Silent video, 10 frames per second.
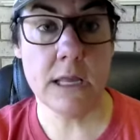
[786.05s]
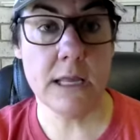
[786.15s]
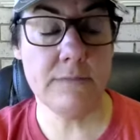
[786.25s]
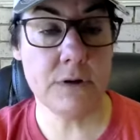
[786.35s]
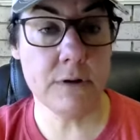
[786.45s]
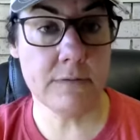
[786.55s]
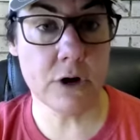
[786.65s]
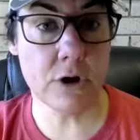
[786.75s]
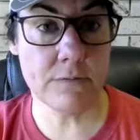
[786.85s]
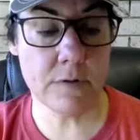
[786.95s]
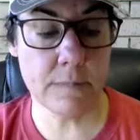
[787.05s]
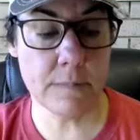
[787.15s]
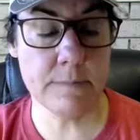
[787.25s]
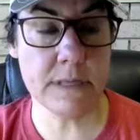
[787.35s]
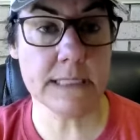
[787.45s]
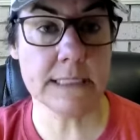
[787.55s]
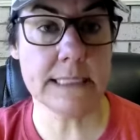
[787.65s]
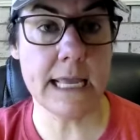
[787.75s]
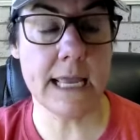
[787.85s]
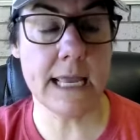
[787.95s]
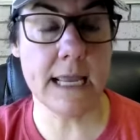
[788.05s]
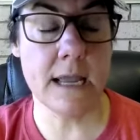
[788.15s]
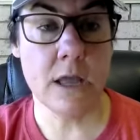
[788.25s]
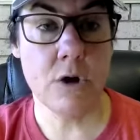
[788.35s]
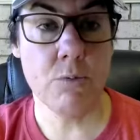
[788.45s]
if you haven't heard from them, and say,